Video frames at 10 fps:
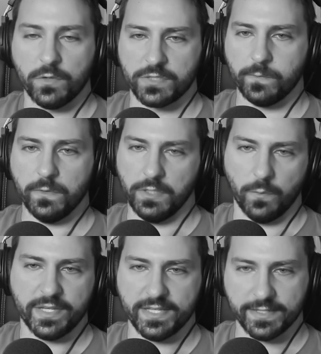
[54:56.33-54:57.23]
which you know
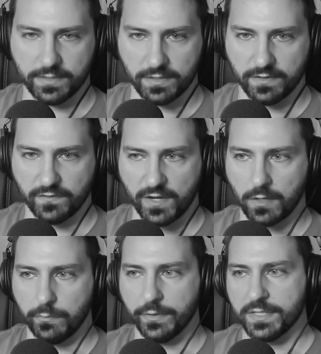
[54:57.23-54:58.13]
we can get into the
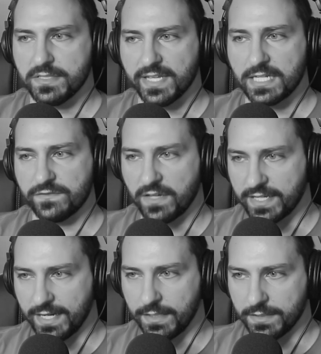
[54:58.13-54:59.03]
final point satisfying
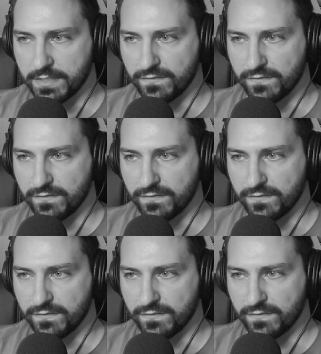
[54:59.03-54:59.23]
alien